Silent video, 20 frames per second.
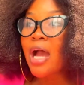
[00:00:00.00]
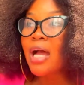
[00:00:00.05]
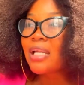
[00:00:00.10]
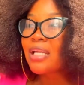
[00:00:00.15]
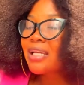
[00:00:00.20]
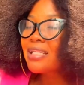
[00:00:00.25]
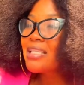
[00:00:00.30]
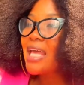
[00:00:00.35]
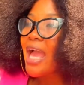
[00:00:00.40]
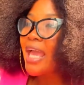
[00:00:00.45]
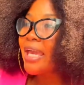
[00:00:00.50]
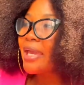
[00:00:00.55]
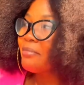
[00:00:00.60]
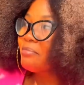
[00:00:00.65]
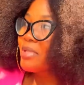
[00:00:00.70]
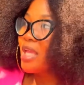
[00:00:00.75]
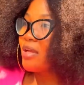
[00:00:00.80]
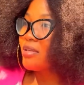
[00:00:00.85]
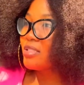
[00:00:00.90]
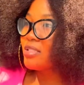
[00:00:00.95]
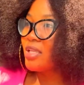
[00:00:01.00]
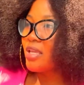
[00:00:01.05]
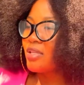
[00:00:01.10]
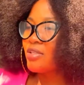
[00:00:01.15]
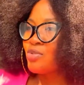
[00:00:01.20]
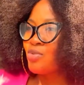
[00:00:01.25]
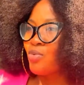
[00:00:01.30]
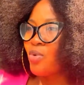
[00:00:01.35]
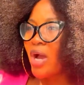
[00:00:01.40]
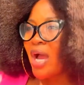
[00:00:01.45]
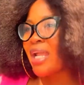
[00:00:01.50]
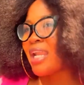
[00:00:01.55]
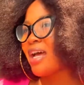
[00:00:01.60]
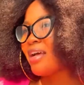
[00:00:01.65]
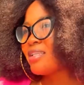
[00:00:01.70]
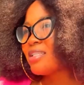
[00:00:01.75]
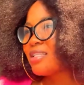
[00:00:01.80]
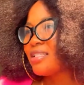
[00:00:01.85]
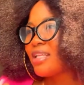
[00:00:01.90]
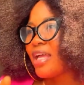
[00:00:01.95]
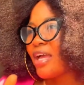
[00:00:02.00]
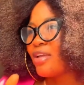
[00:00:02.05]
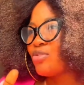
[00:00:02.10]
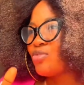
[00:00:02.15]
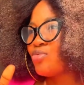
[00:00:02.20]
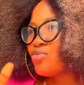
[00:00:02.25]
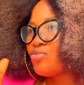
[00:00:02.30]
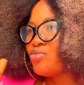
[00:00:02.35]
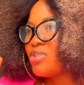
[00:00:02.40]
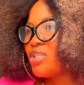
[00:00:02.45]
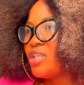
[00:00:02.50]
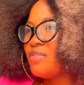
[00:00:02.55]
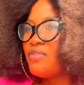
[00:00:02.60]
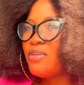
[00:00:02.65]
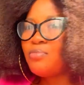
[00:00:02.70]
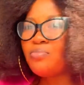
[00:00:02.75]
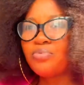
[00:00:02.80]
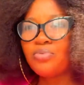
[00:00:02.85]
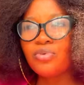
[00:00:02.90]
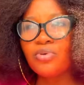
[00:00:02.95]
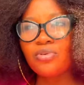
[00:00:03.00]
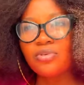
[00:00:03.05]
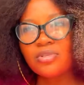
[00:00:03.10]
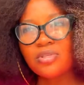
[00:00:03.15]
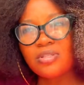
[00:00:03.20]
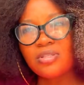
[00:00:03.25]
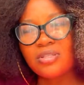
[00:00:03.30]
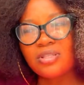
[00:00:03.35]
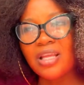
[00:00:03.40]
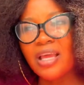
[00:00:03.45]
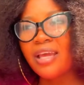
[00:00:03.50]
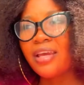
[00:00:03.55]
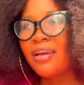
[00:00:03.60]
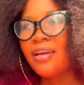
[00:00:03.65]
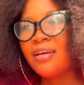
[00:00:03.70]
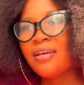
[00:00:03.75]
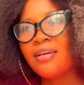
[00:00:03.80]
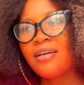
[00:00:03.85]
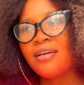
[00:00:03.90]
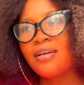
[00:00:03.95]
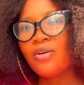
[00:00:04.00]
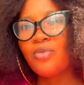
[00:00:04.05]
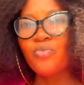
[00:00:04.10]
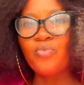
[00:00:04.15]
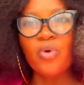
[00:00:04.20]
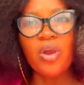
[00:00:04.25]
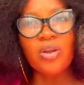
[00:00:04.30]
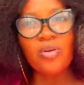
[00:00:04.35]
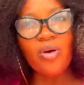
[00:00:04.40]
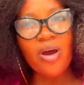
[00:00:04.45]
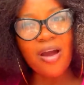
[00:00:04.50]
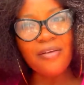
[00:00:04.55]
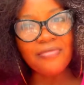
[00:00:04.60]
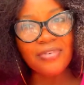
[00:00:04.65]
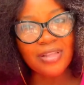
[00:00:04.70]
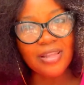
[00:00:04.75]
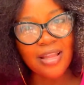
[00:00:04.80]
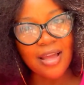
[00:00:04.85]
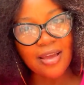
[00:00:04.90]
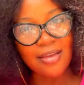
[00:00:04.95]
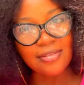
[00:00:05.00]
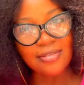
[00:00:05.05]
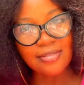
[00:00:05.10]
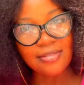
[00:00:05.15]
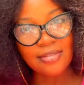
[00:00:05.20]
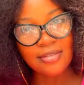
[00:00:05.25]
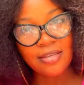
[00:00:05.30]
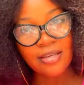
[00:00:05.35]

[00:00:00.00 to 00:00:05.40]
That's why I came downstairs, so and I was like 2-3 blocks, like, we're not having lights.